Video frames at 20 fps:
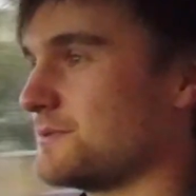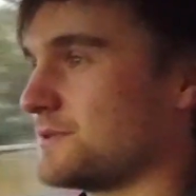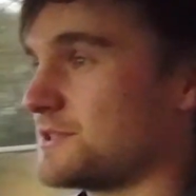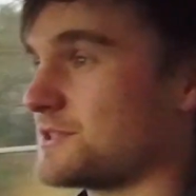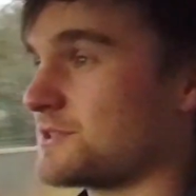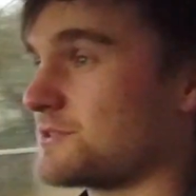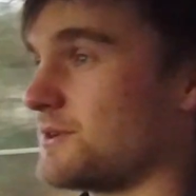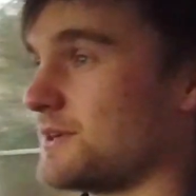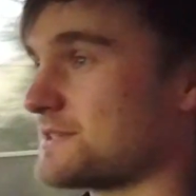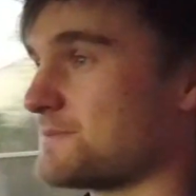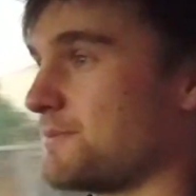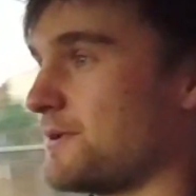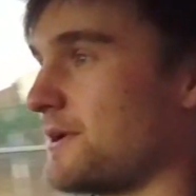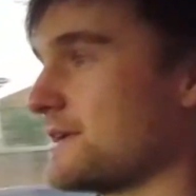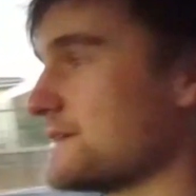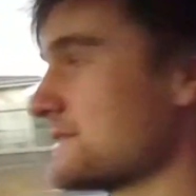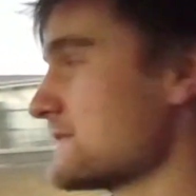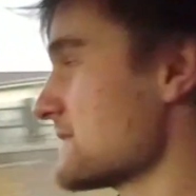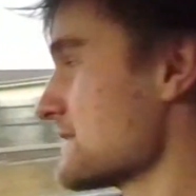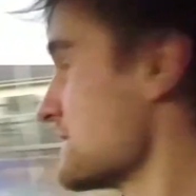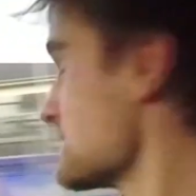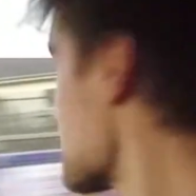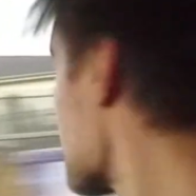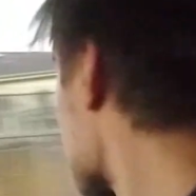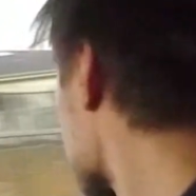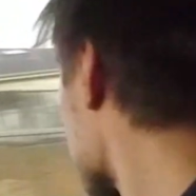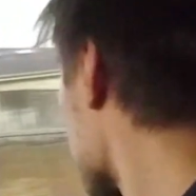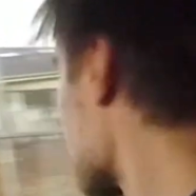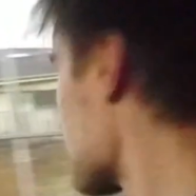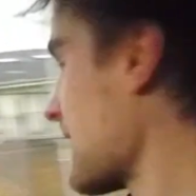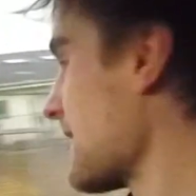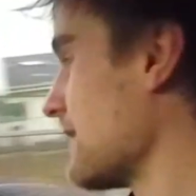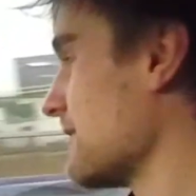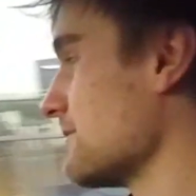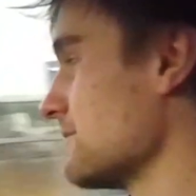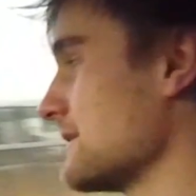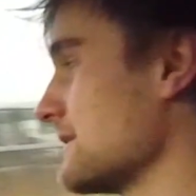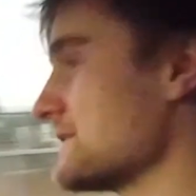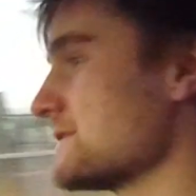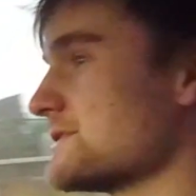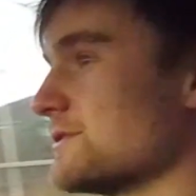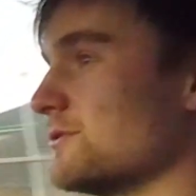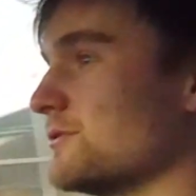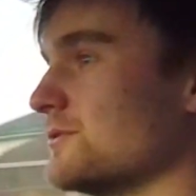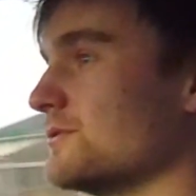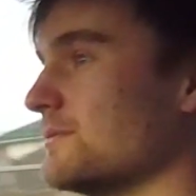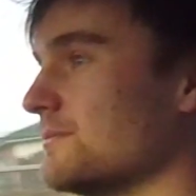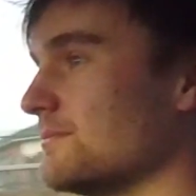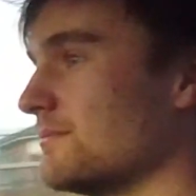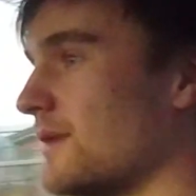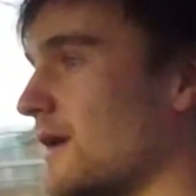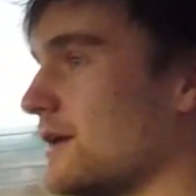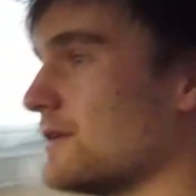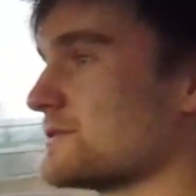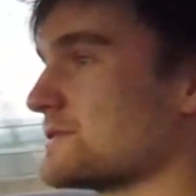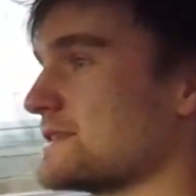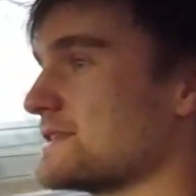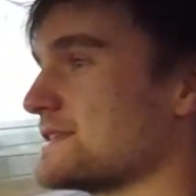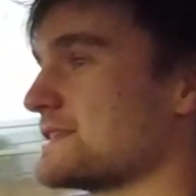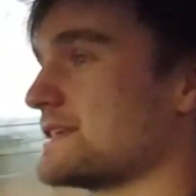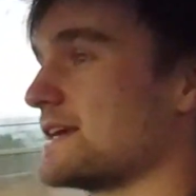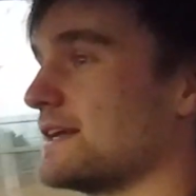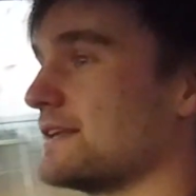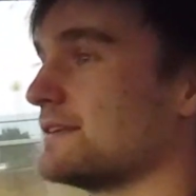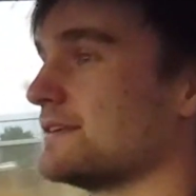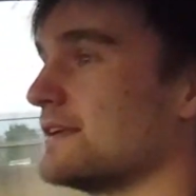which is quite surprising considering how little miles it's done.